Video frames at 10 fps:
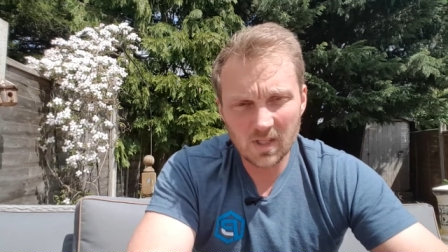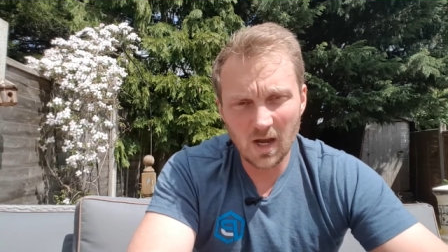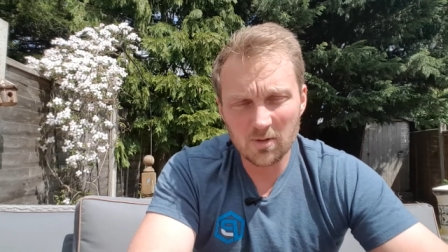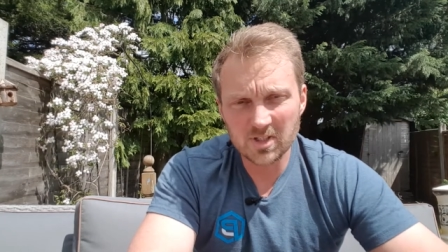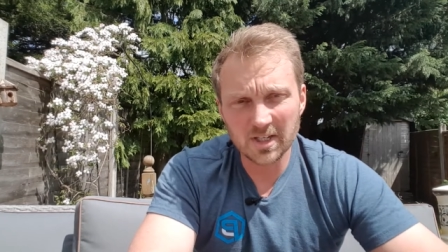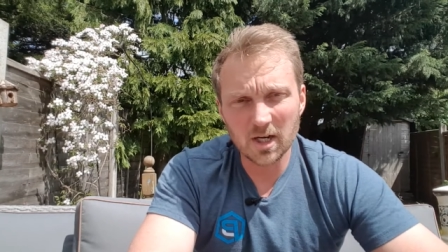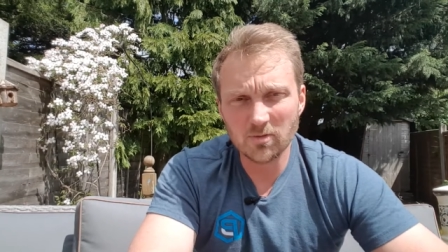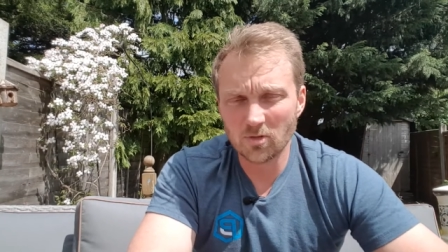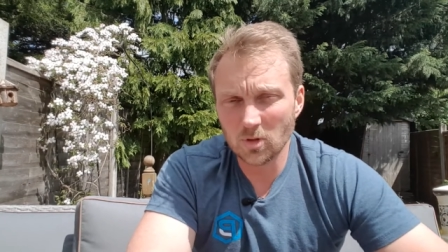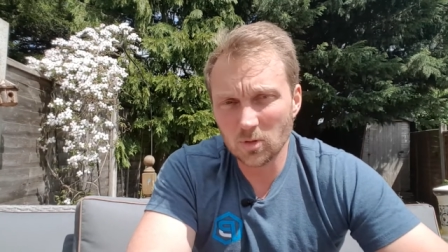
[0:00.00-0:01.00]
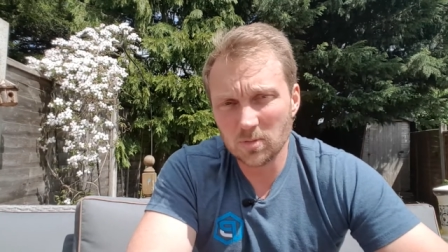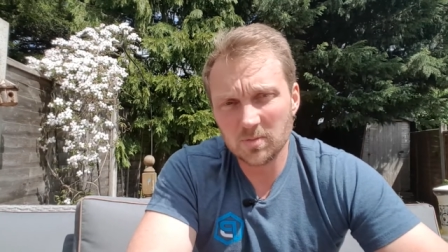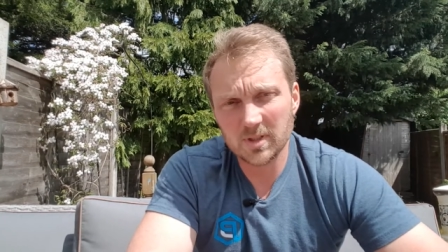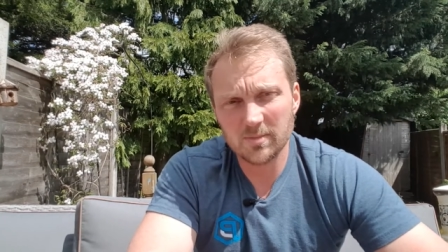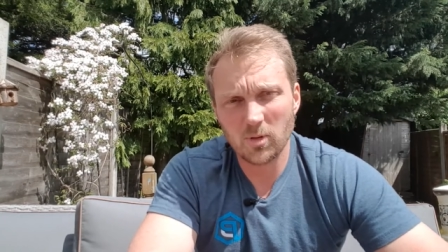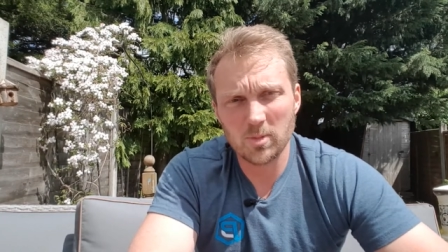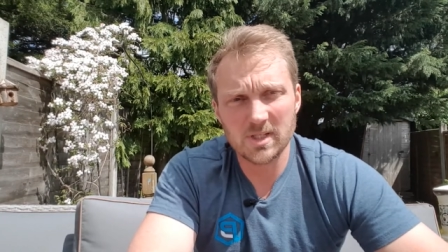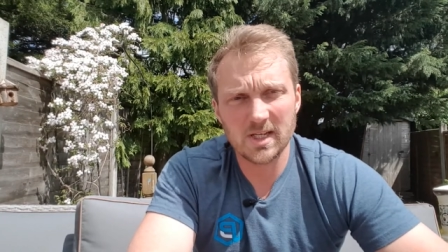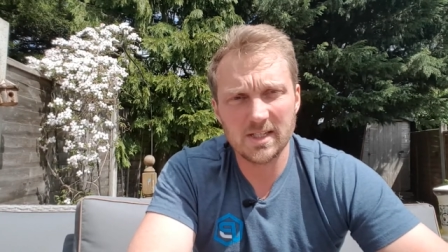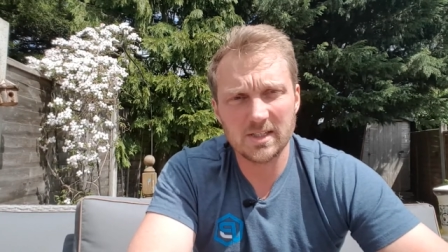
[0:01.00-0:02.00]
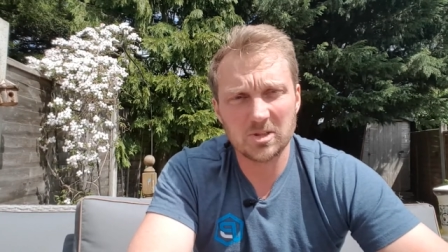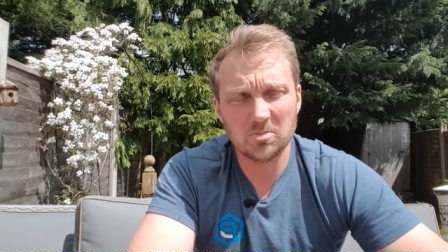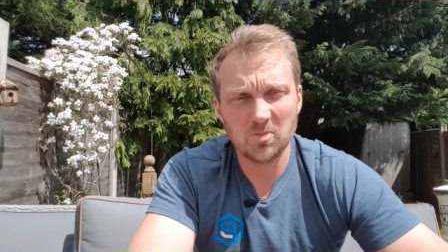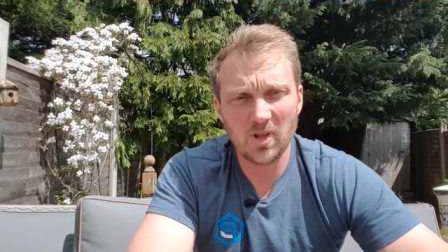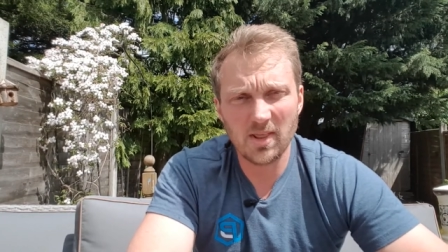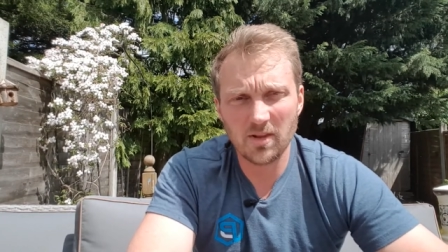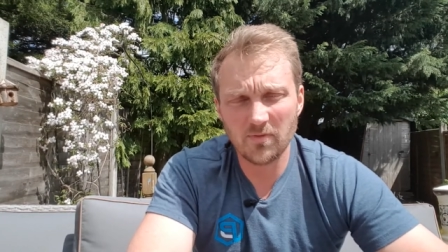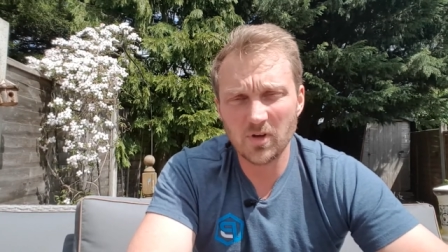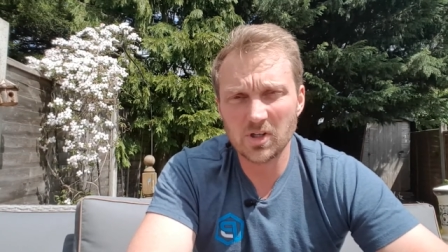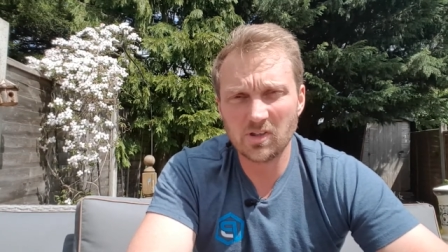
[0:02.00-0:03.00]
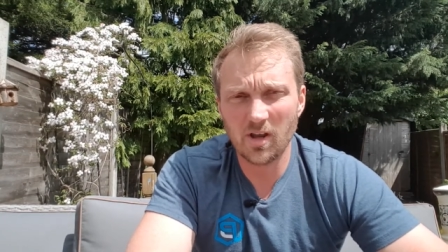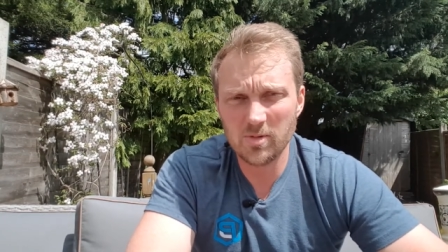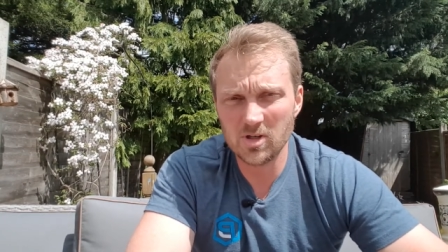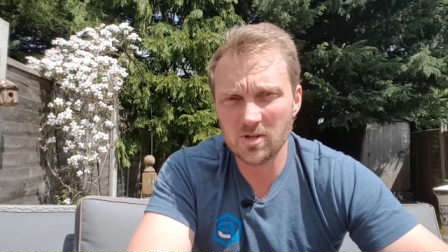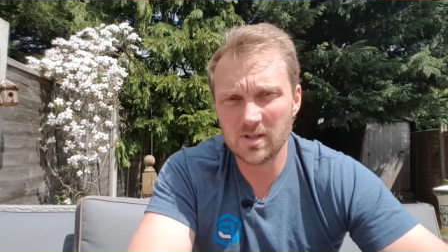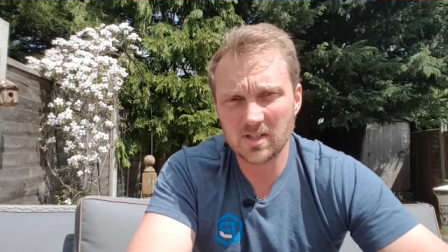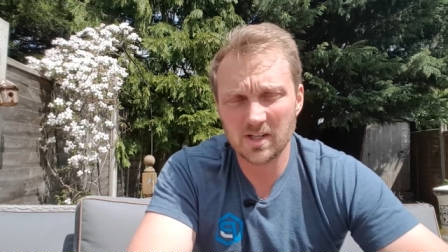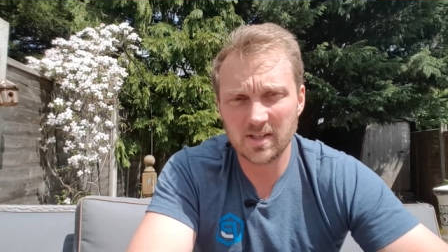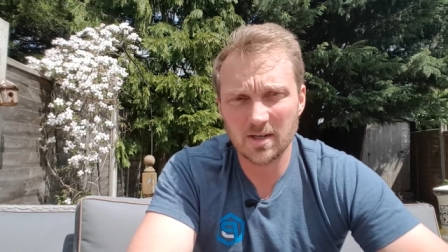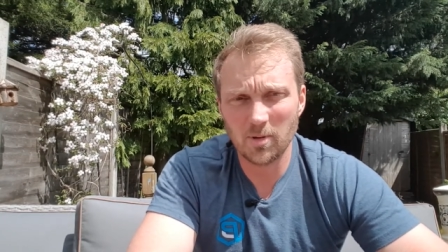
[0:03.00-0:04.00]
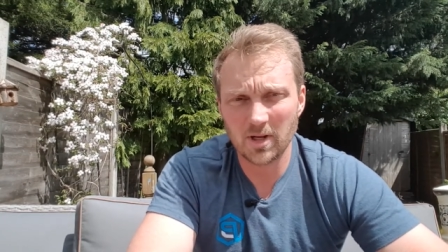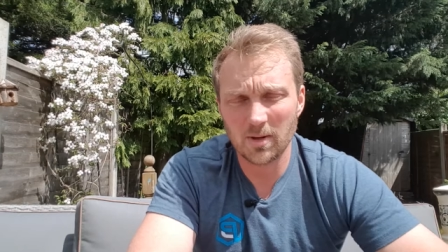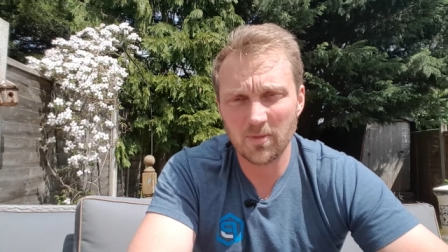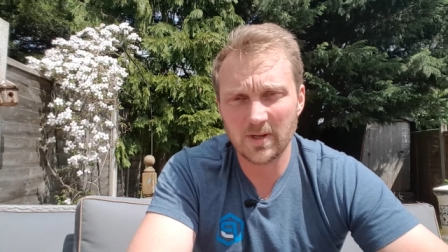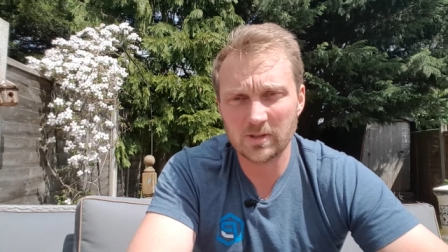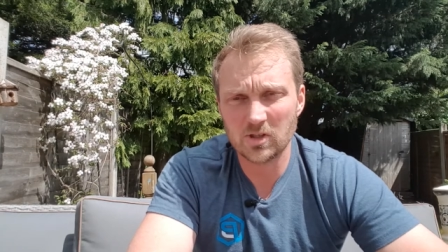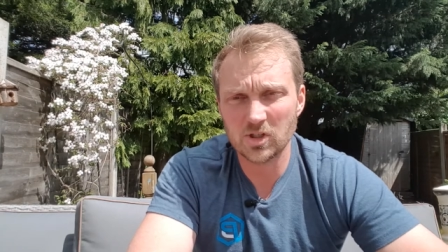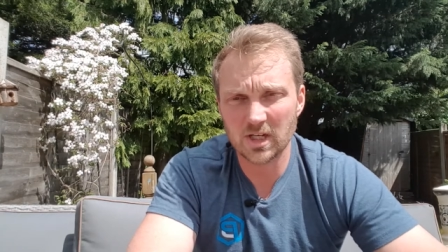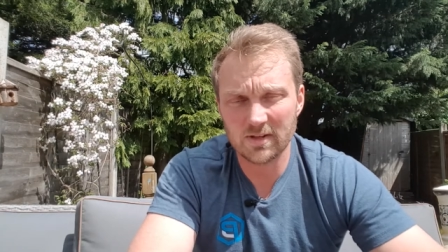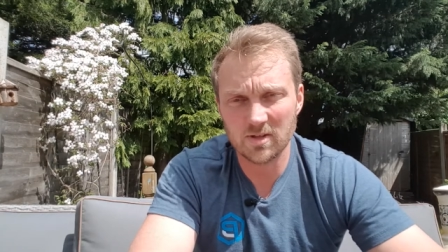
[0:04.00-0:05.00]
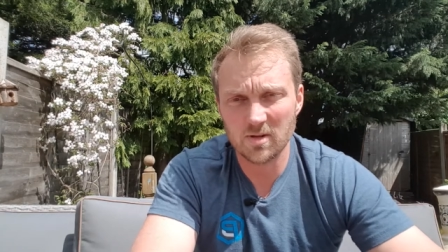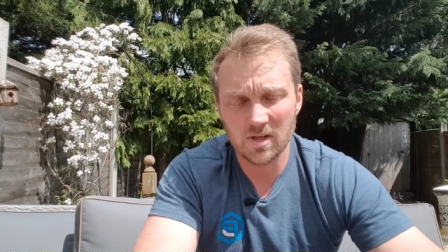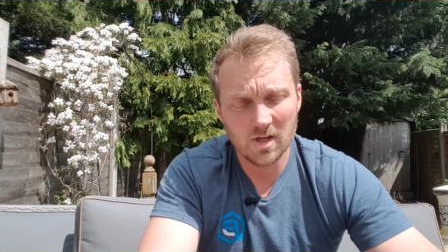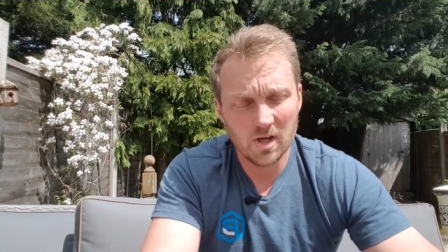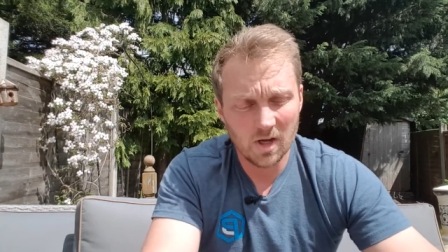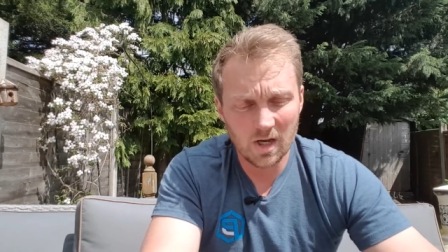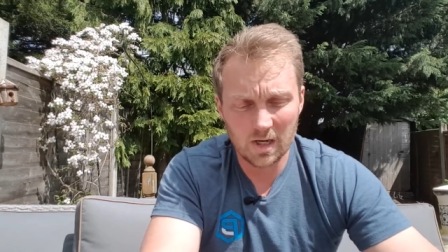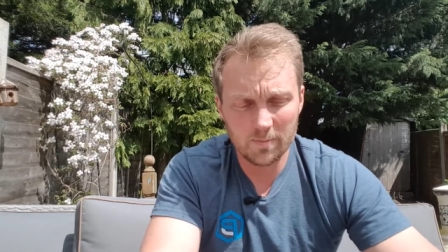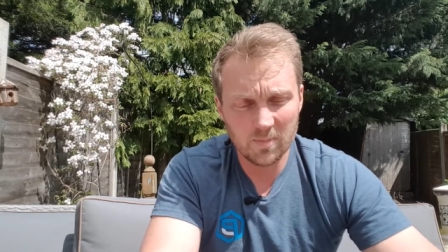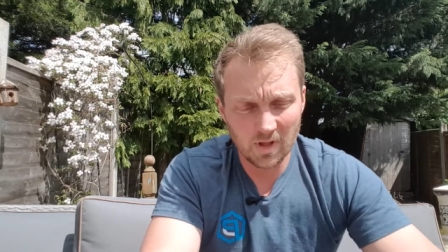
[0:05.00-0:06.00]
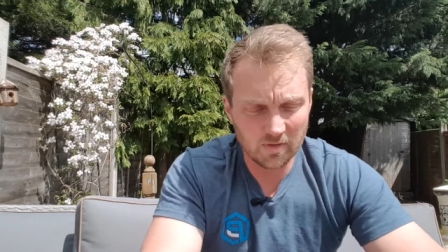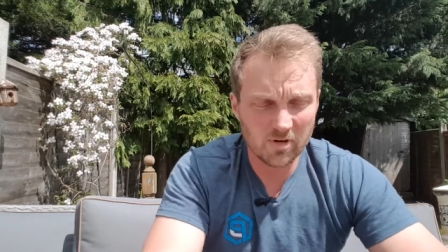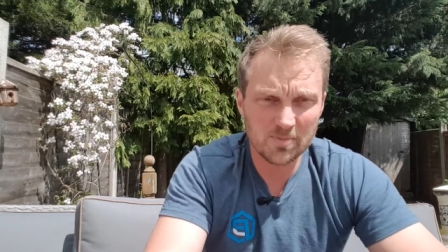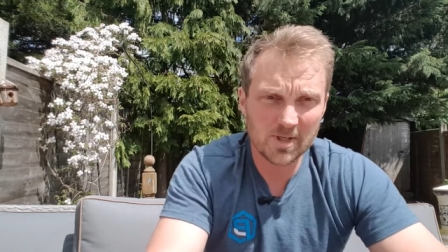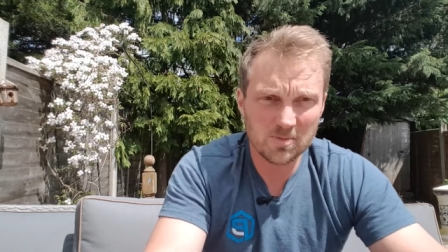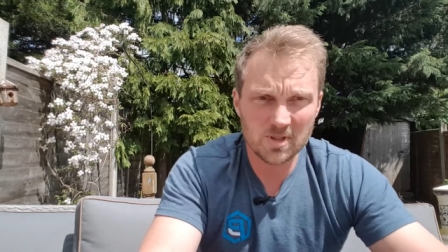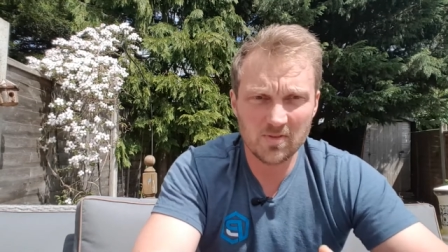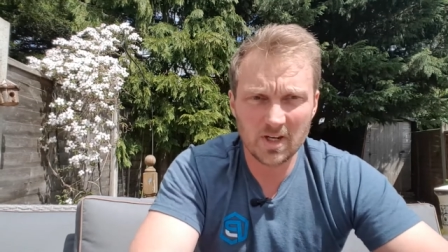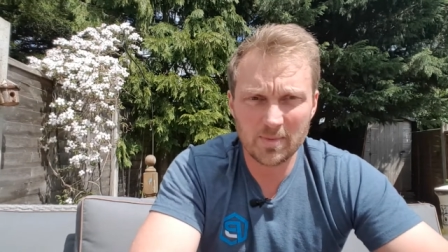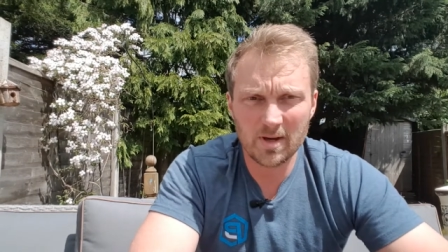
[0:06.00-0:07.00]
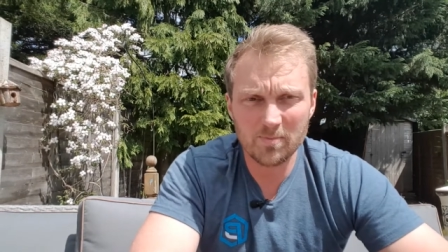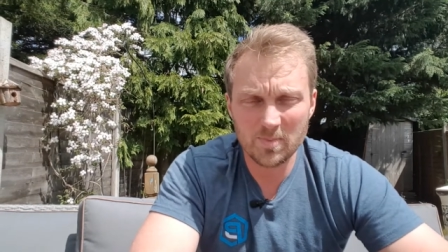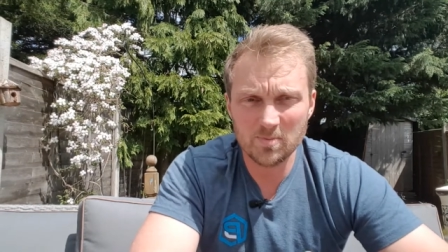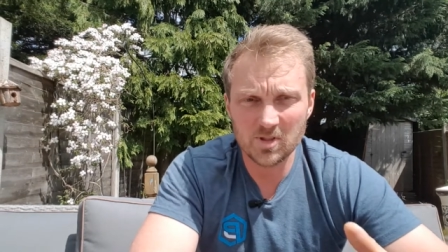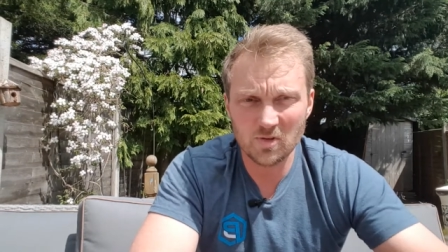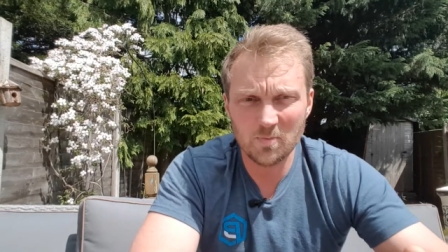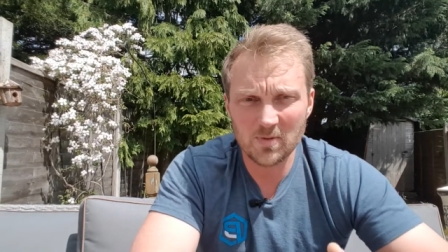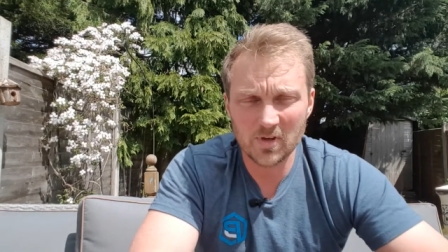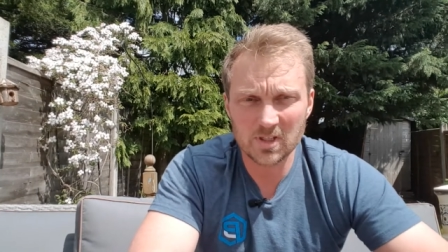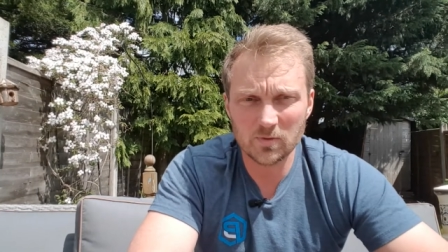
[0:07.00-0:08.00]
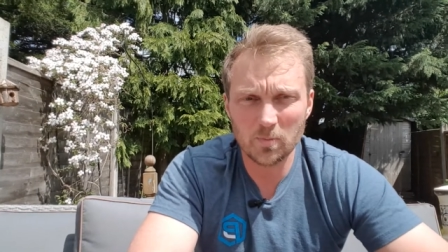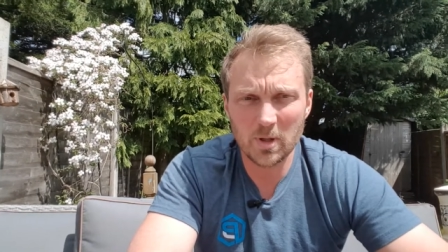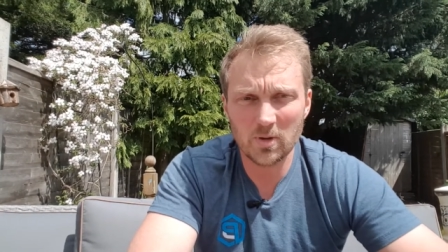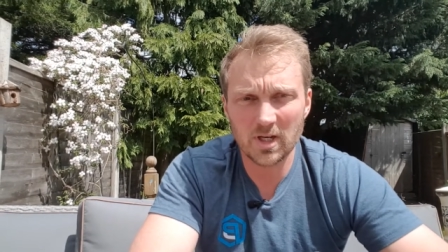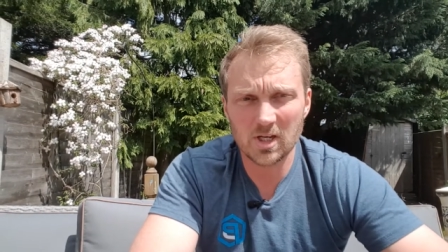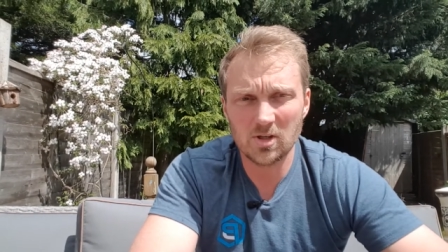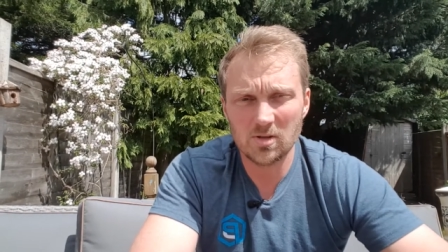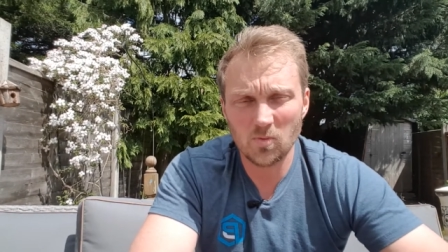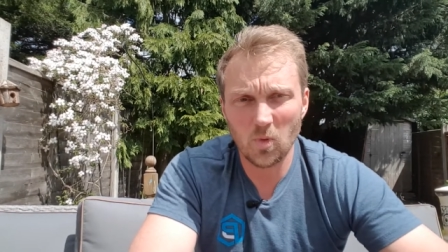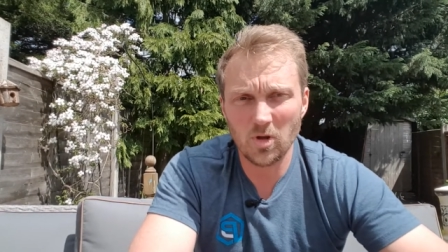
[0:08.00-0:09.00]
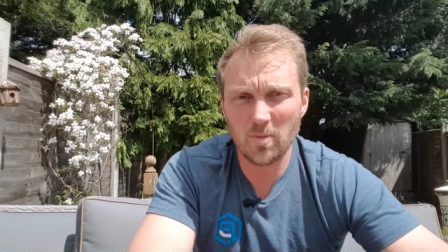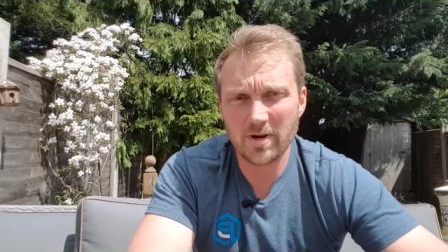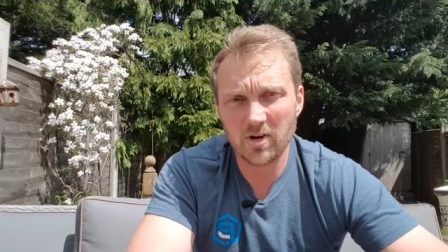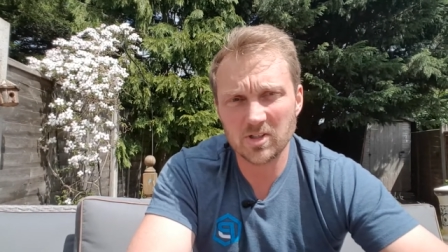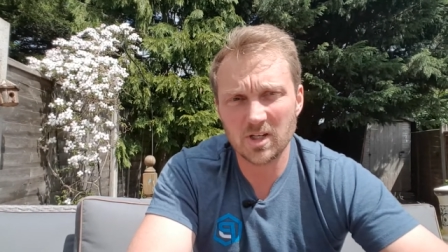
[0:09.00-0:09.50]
I would say overall, probably takes, I think the first time you do it, it's going to take you probably a couple of hours, because you're going to have to really be specific about sort of, first of all, building in what your macros